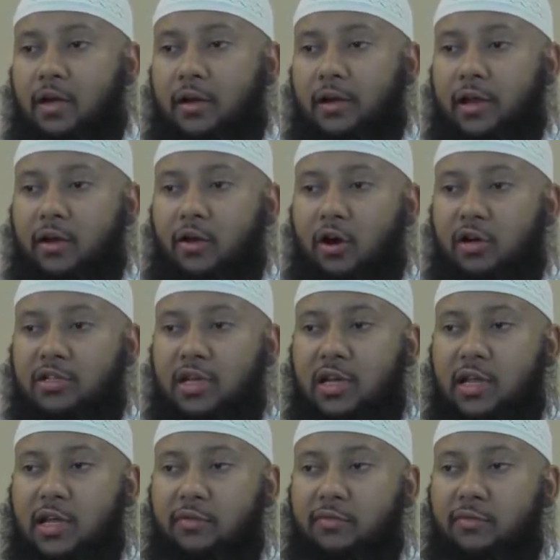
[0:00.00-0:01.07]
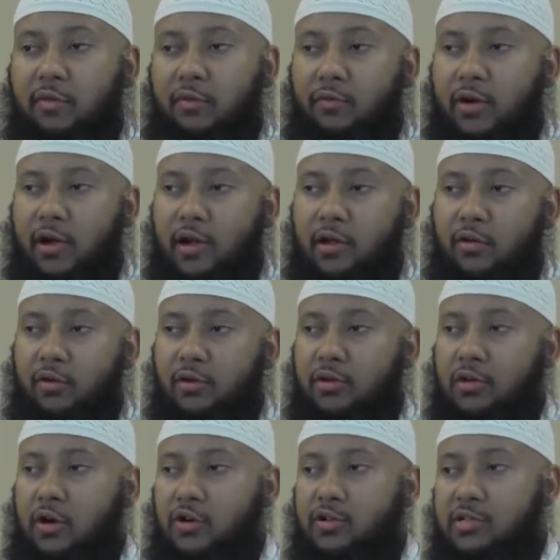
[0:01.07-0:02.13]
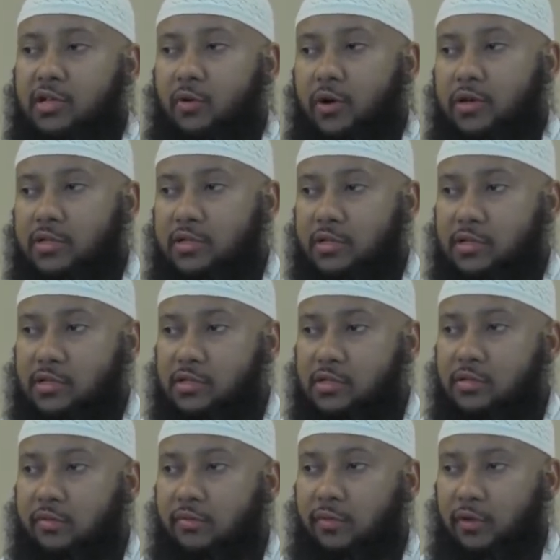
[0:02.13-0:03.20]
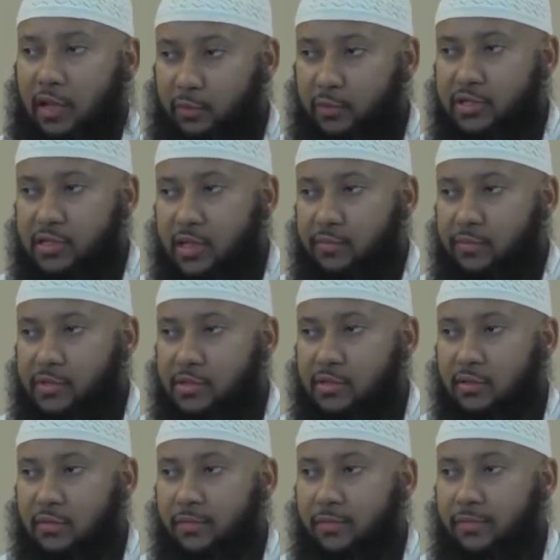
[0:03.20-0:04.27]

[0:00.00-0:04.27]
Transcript: did not leave very good consequences for the Muslims.